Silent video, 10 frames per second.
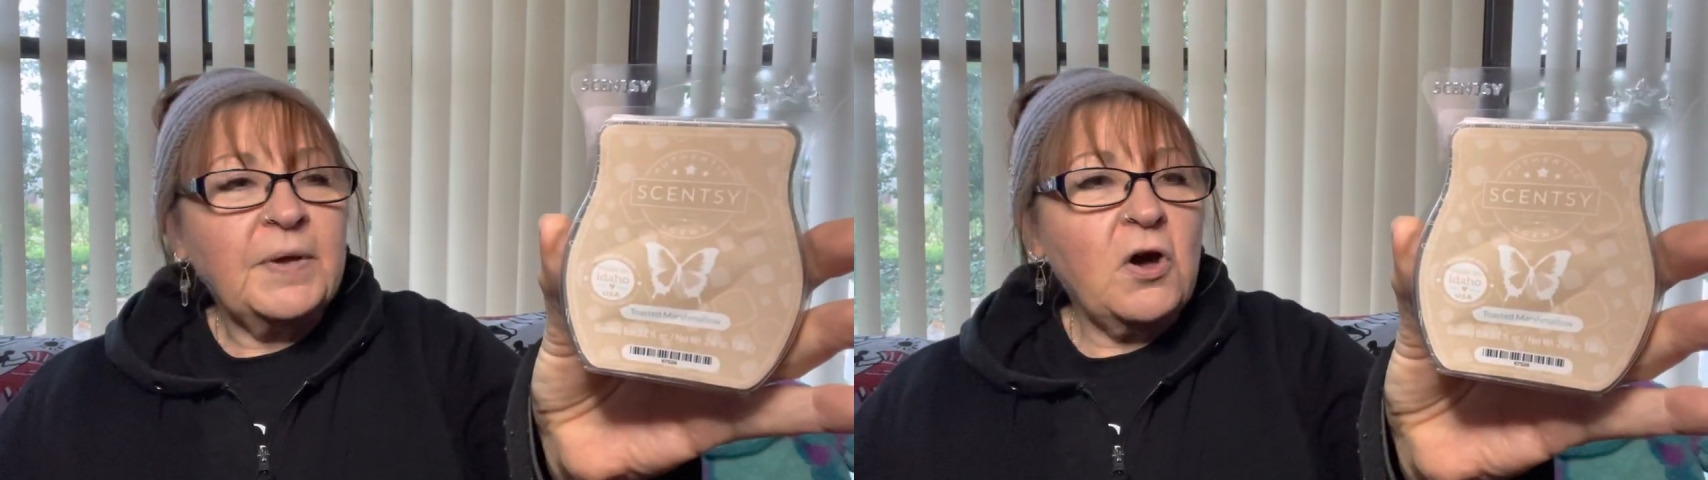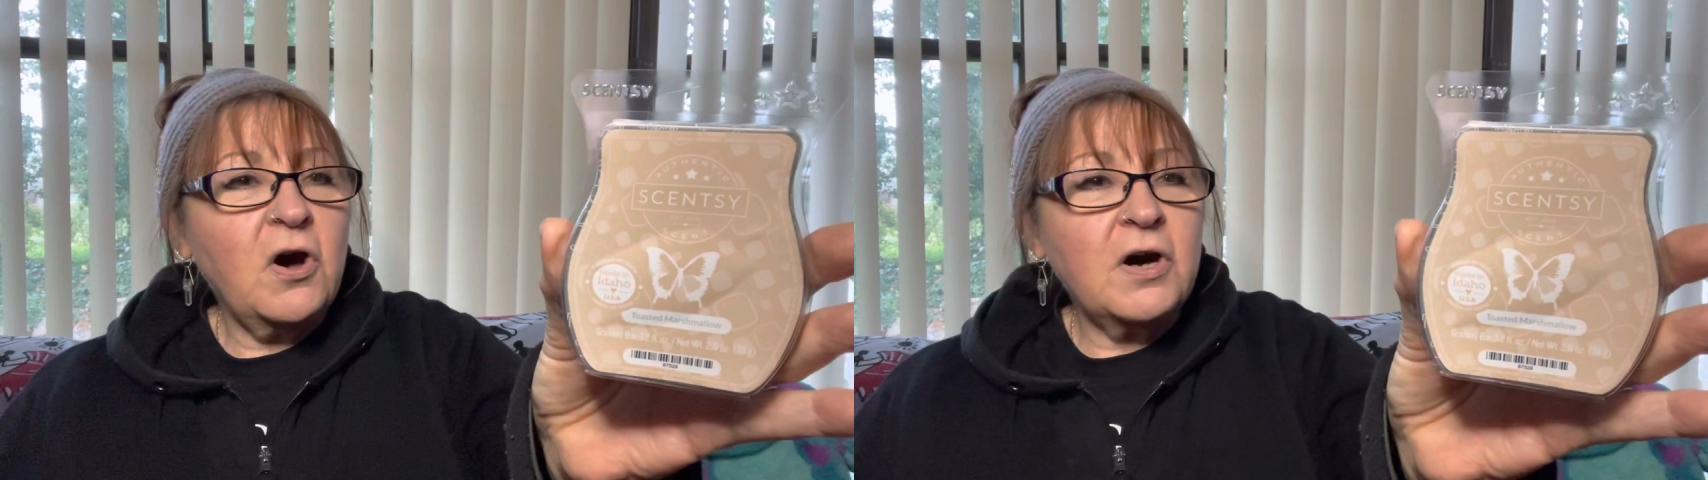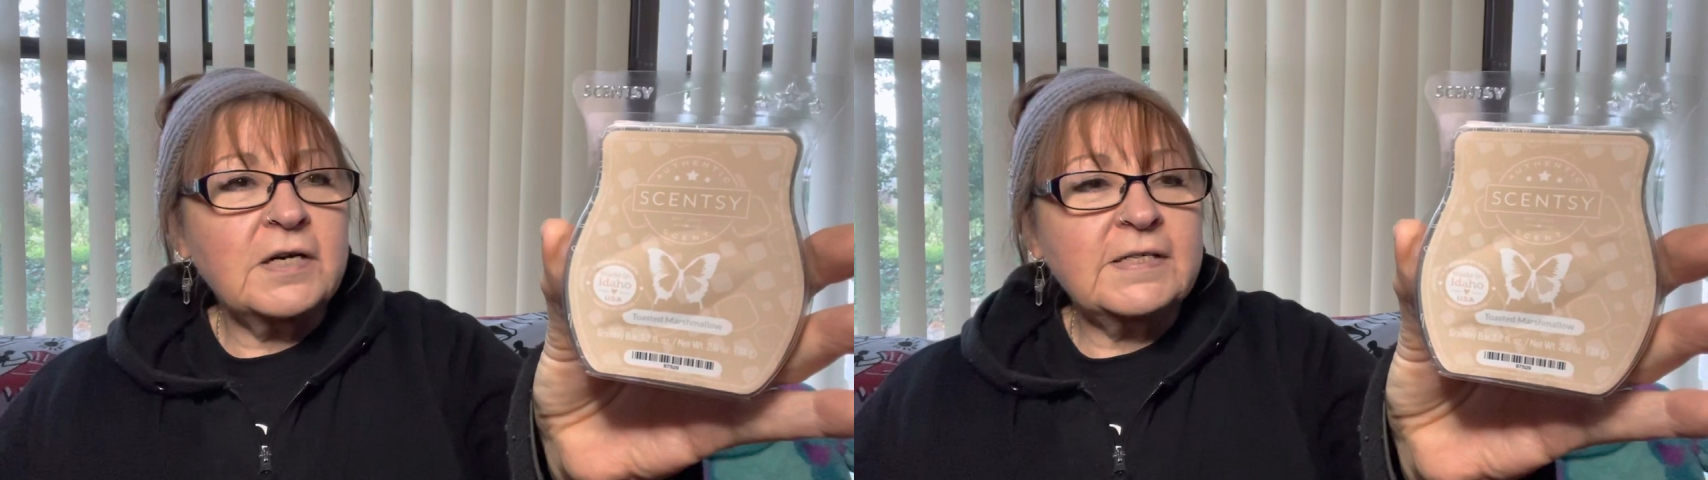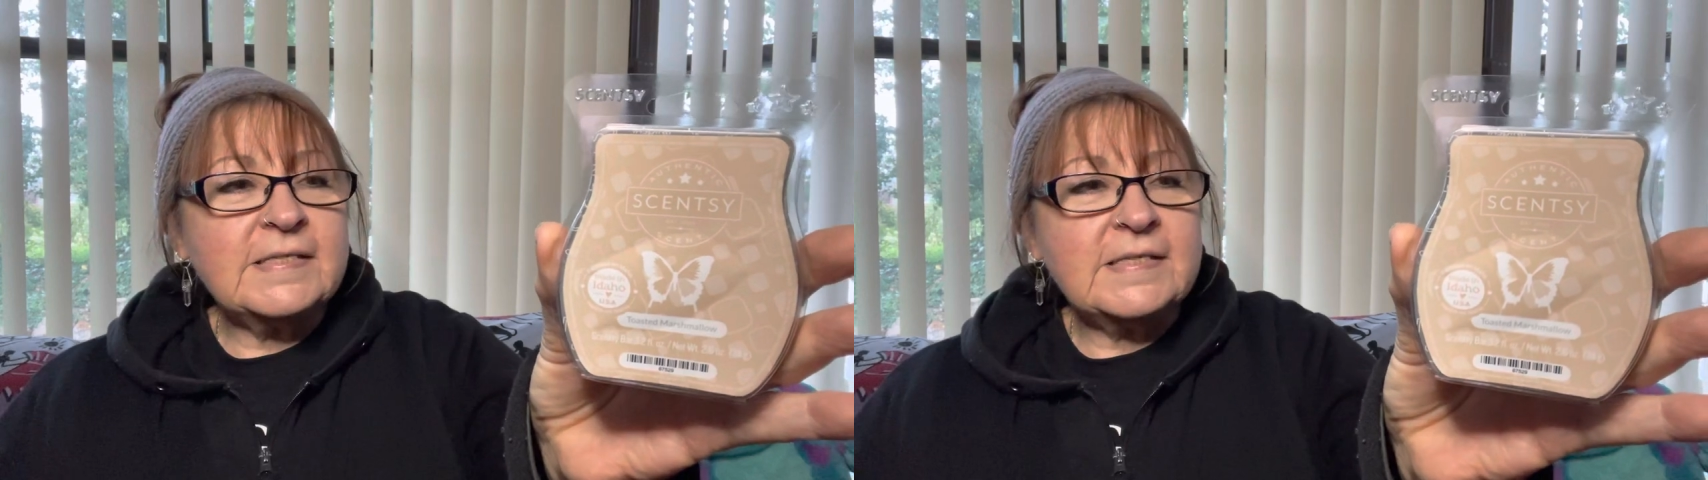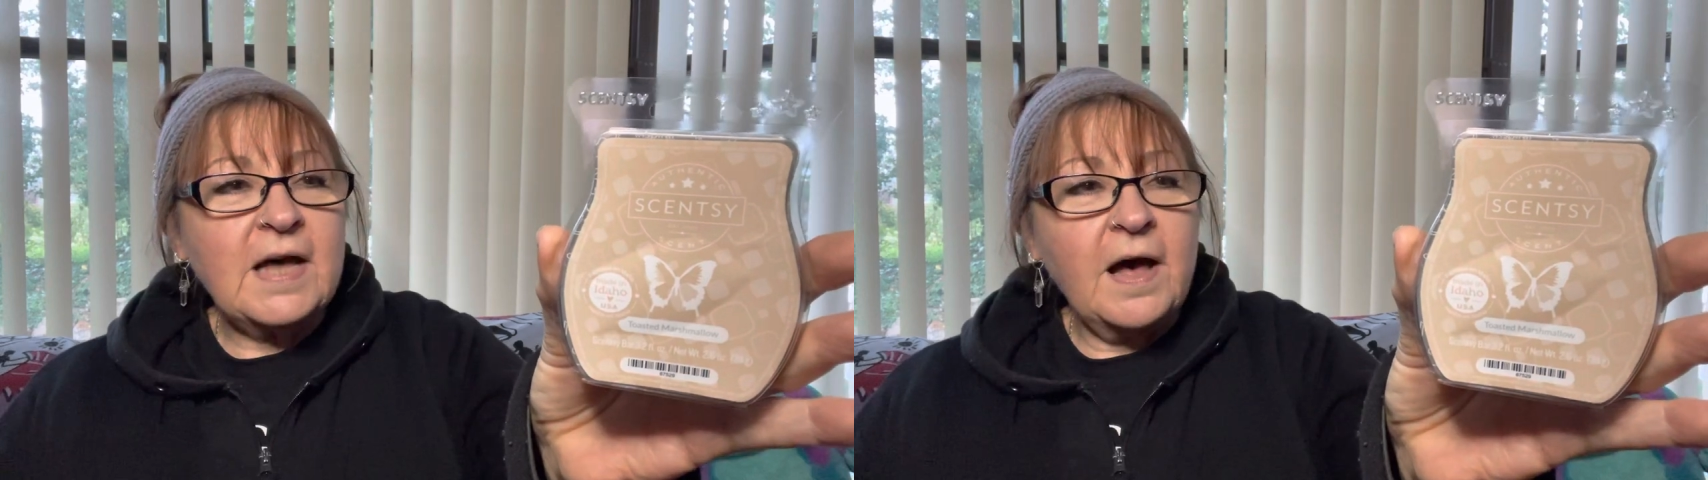
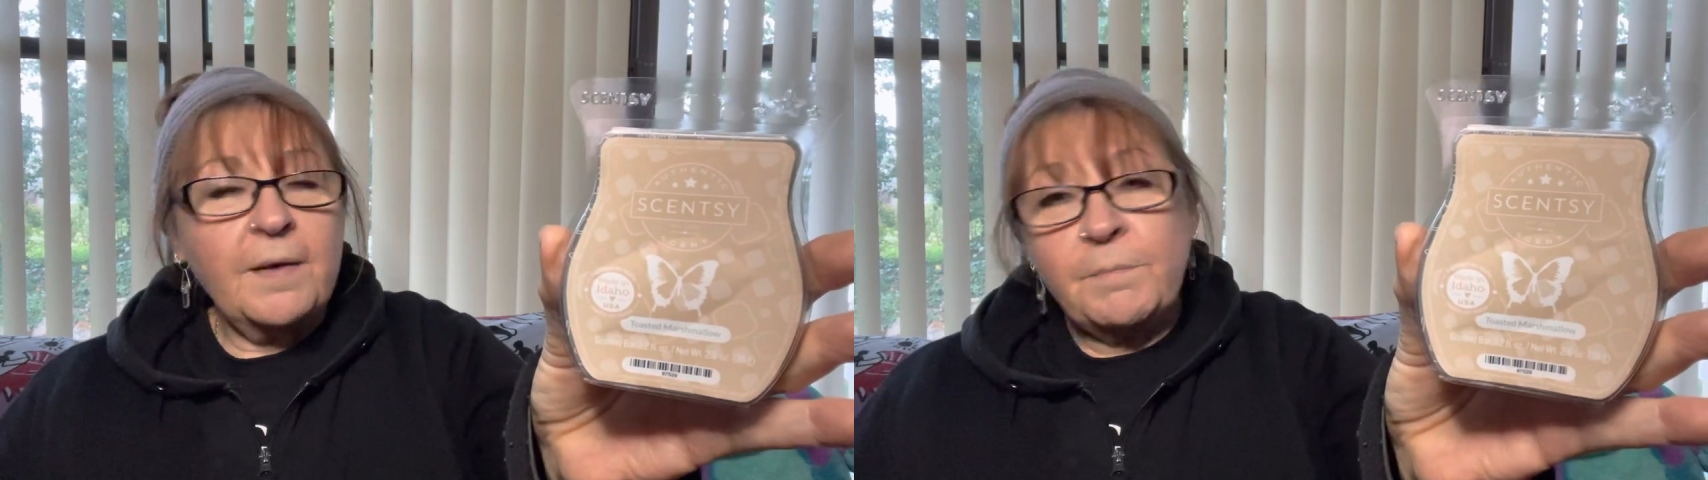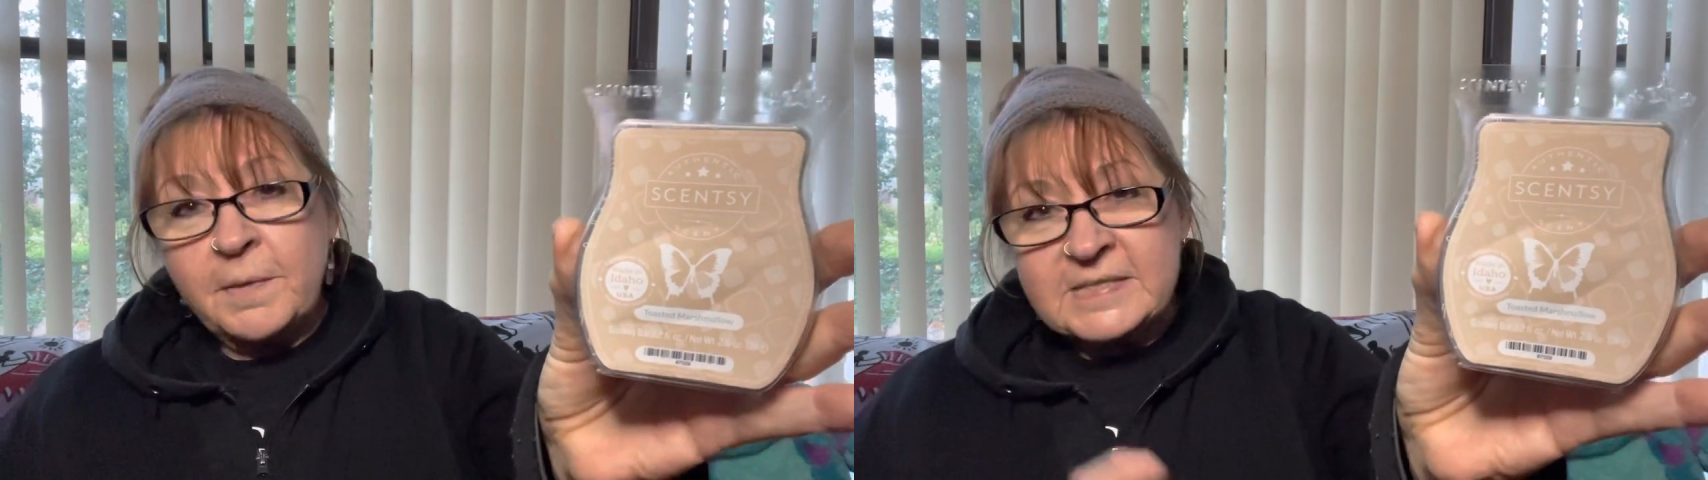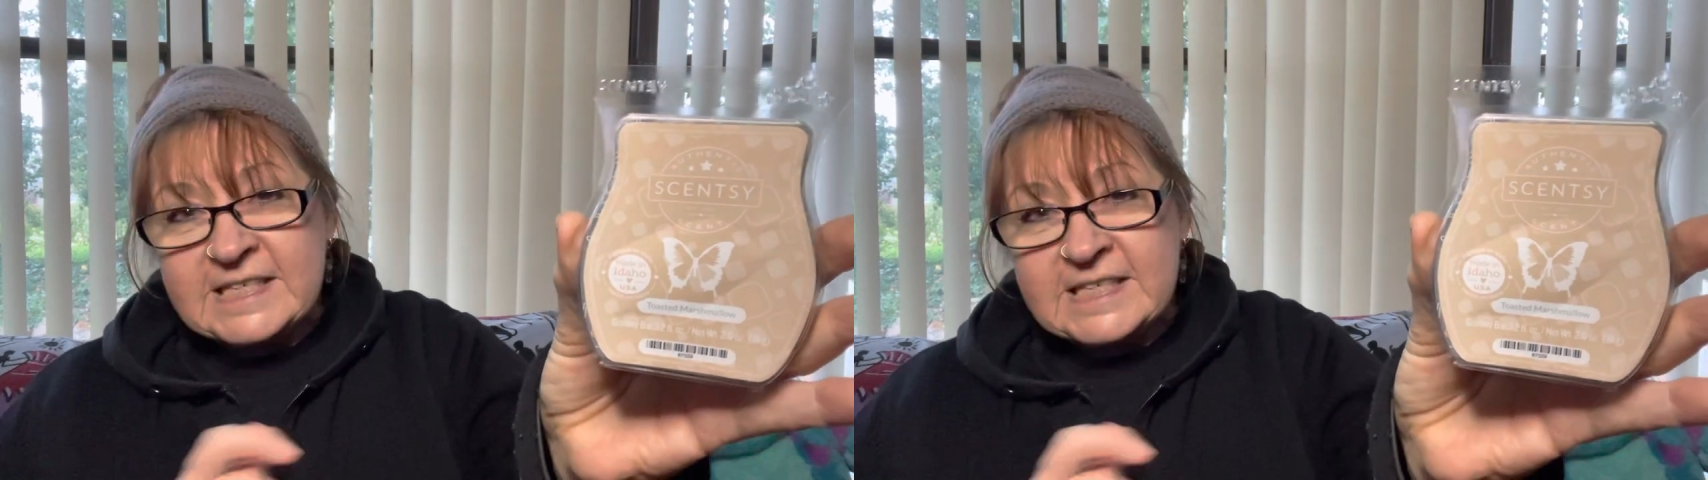because I'm